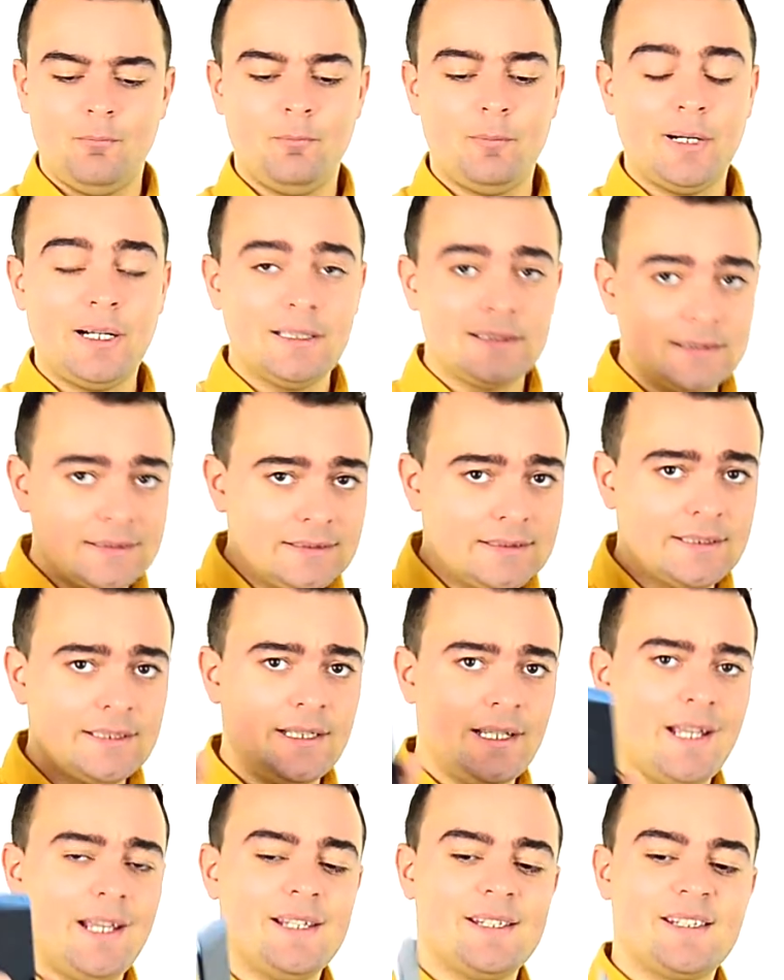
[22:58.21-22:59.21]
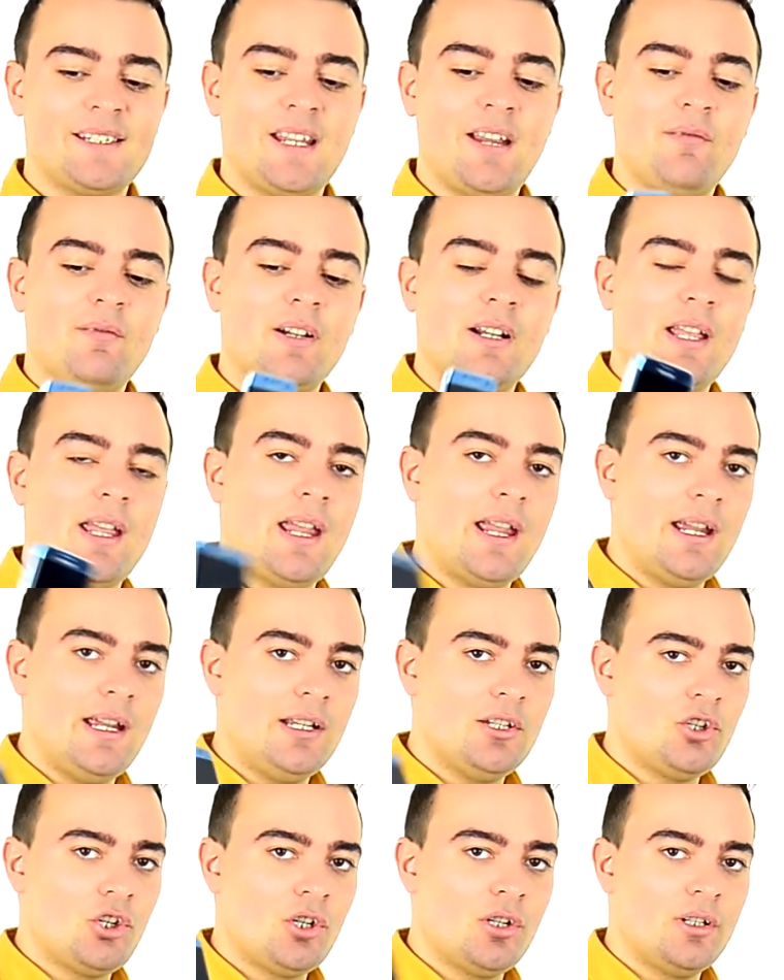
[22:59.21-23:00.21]
But the
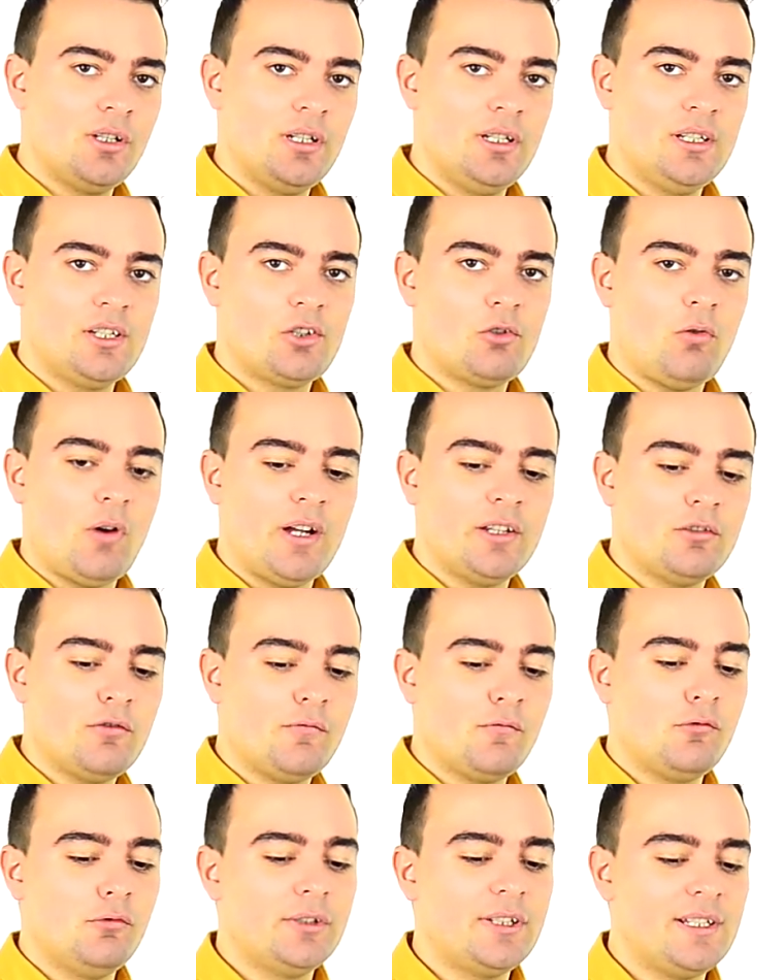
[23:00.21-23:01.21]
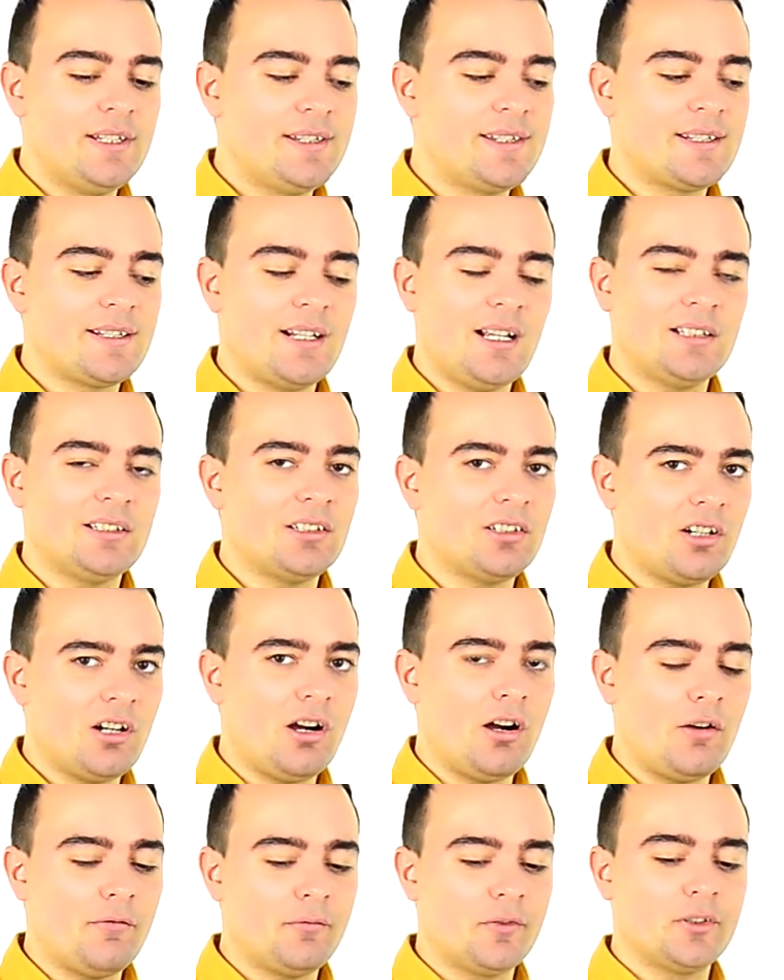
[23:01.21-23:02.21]
S7H, it's quite of good. It's not
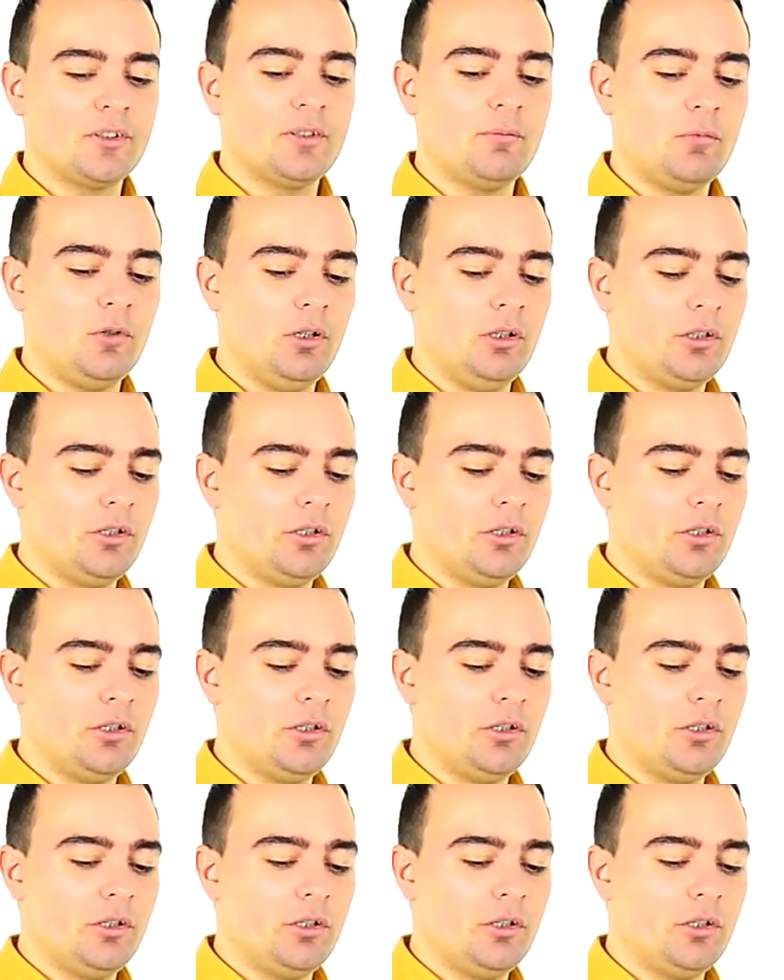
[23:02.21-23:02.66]
uncomfortable.